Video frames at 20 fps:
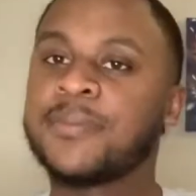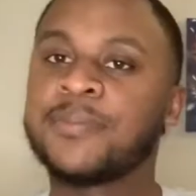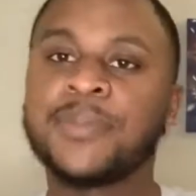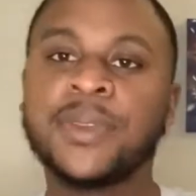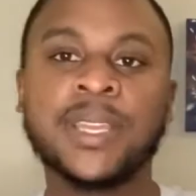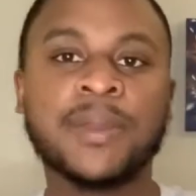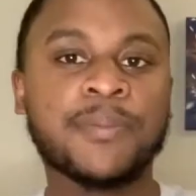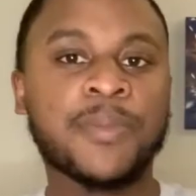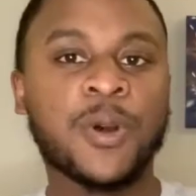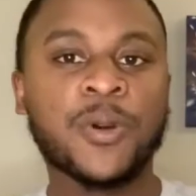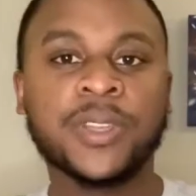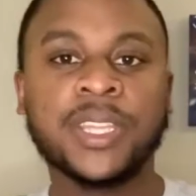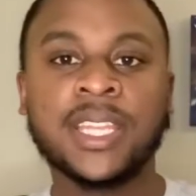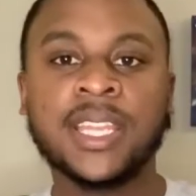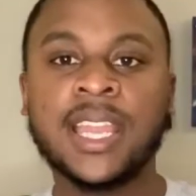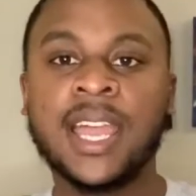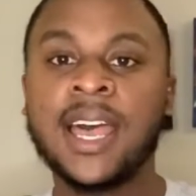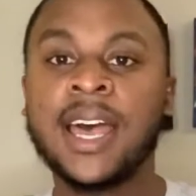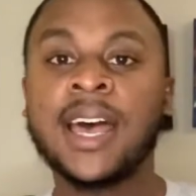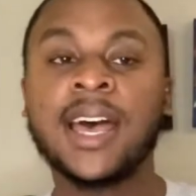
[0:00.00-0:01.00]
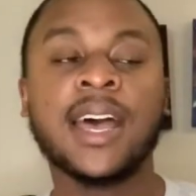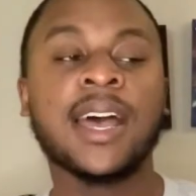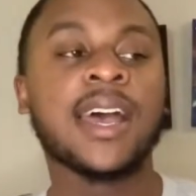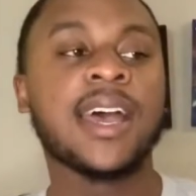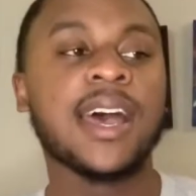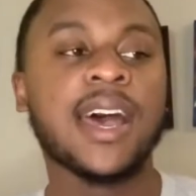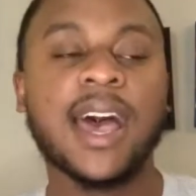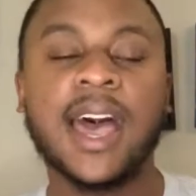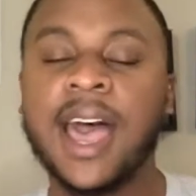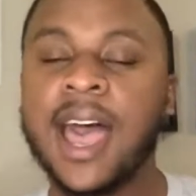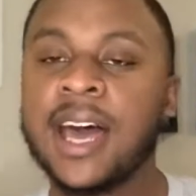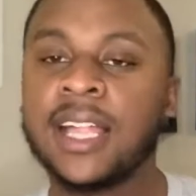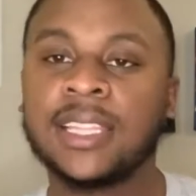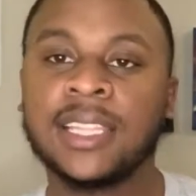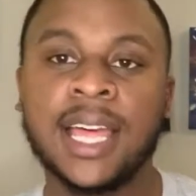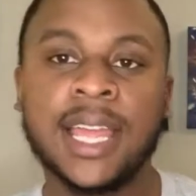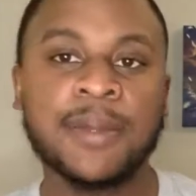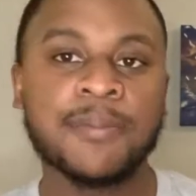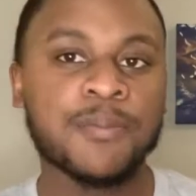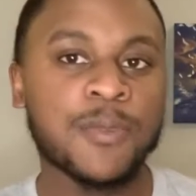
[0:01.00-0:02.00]
big, bulky guy. I
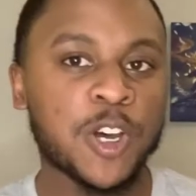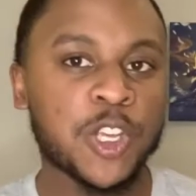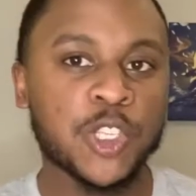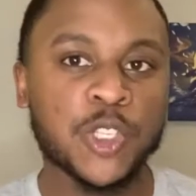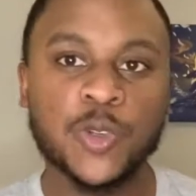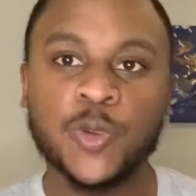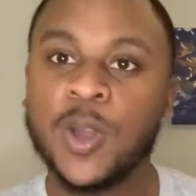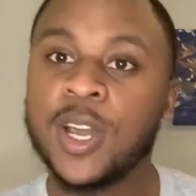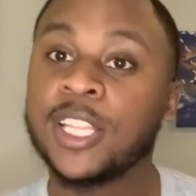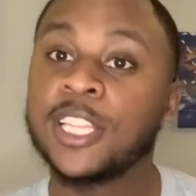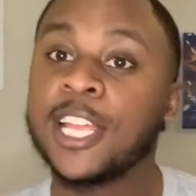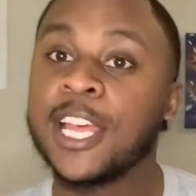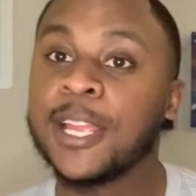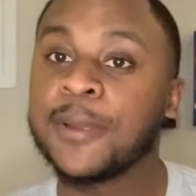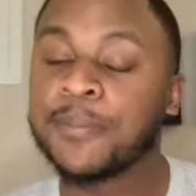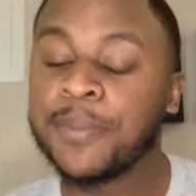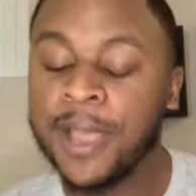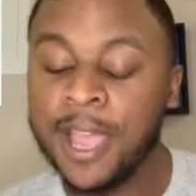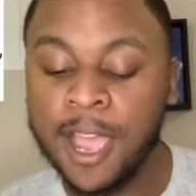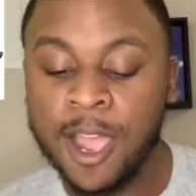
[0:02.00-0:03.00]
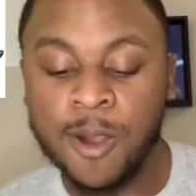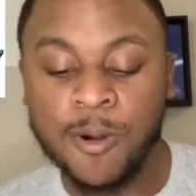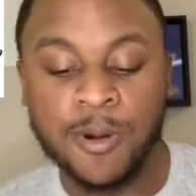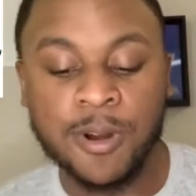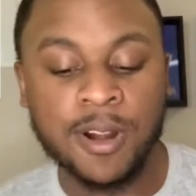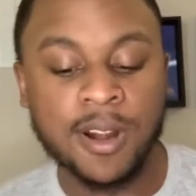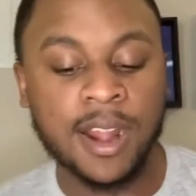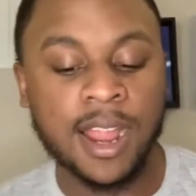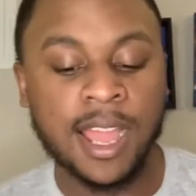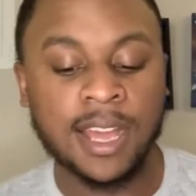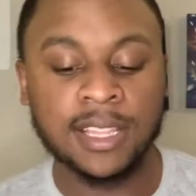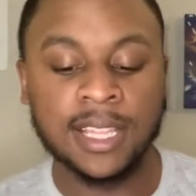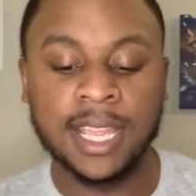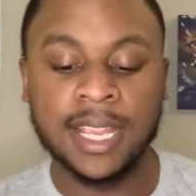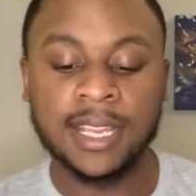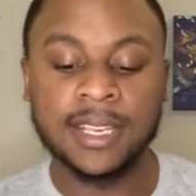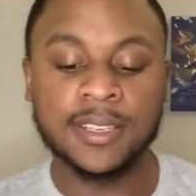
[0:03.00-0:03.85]
like muscle, I like power, I like,